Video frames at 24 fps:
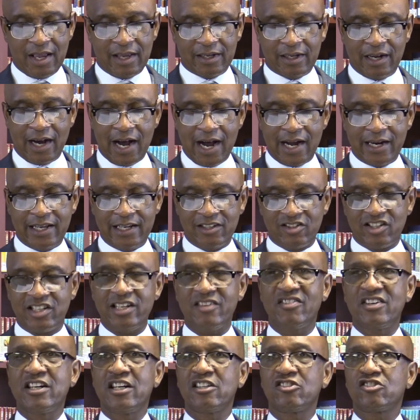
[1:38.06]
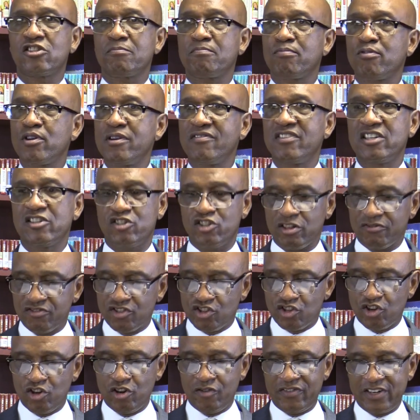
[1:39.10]
God has given us the privilege of
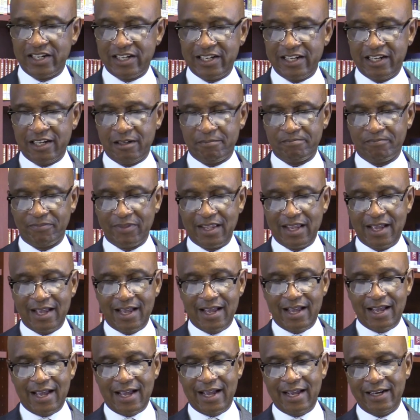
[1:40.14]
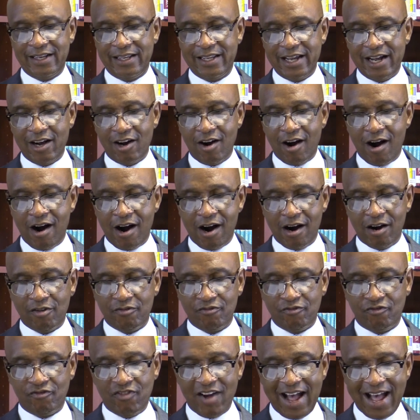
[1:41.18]
serving Him, and there are
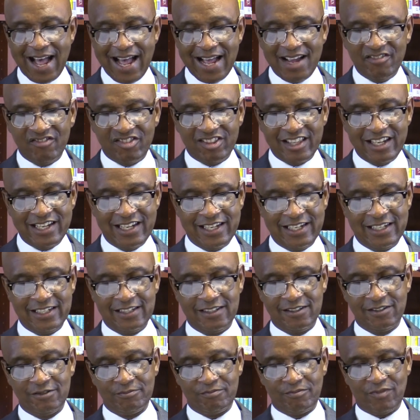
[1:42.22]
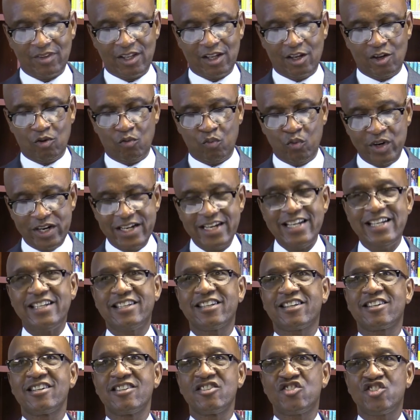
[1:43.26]
five things we need
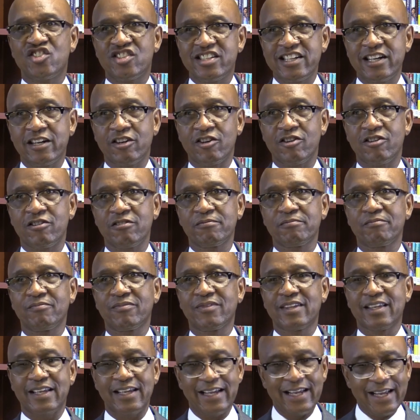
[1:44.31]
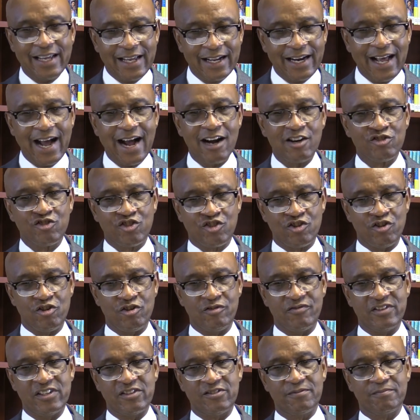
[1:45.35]
to consider in our
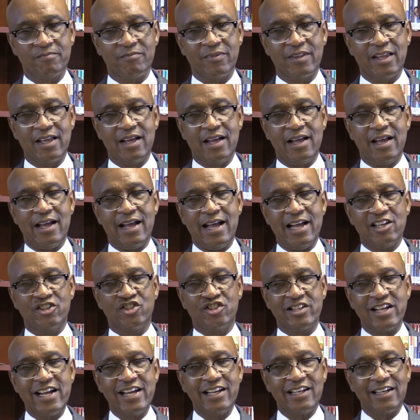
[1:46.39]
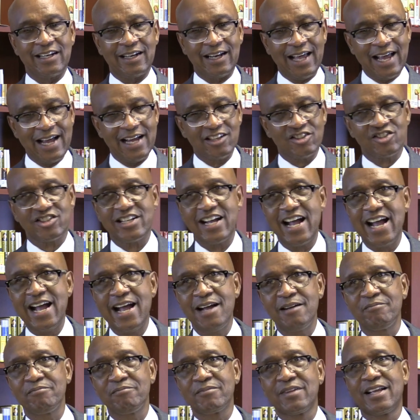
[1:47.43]
service. As stated last
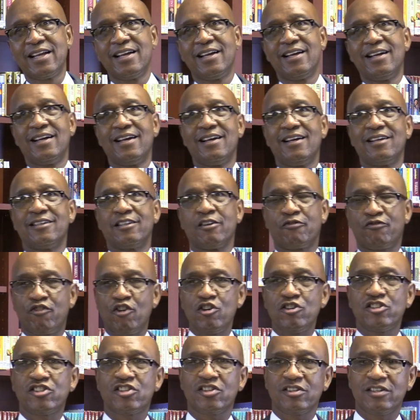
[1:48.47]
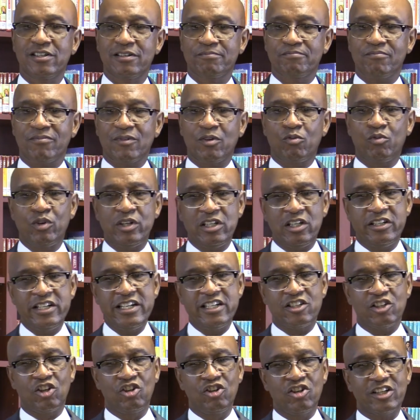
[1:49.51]
time, the first we need
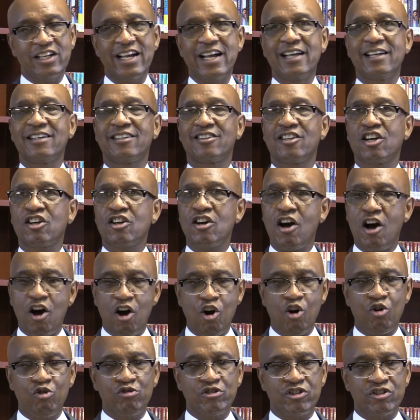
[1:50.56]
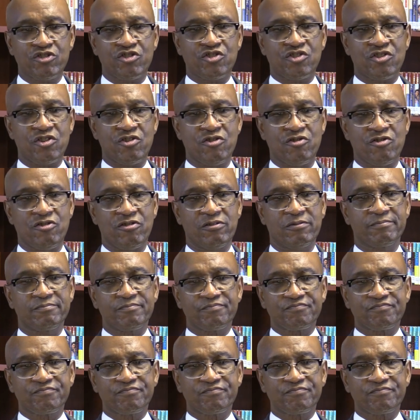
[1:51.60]
to look at the call to serve.